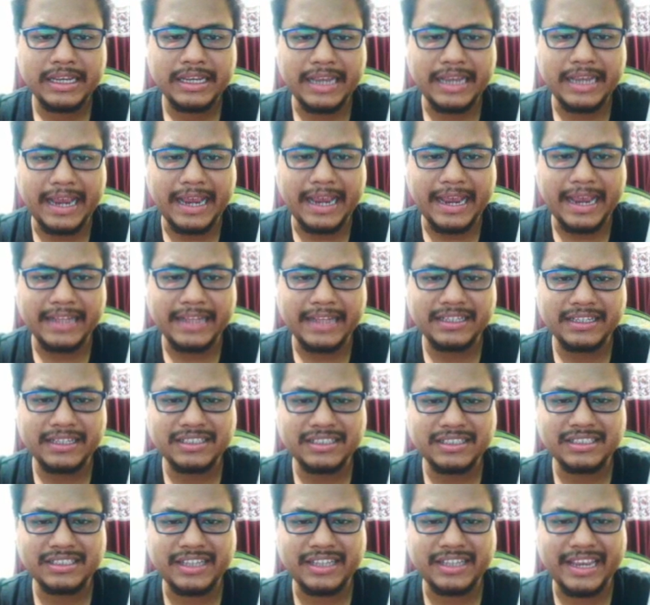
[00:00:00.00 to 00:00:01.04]
And this
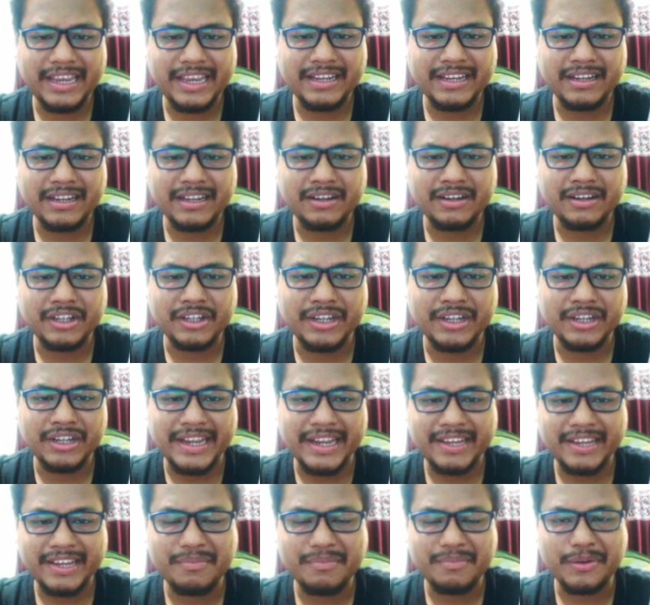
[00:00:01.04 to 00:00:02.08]
is again other
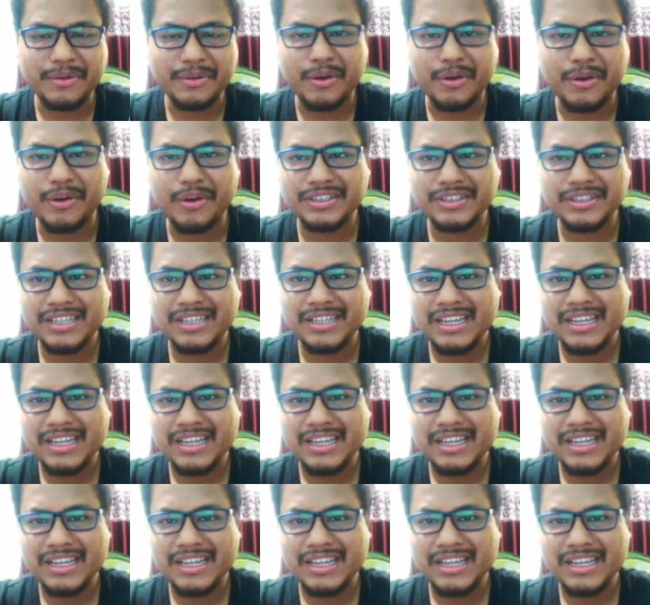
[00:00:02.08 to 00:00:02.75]
link, because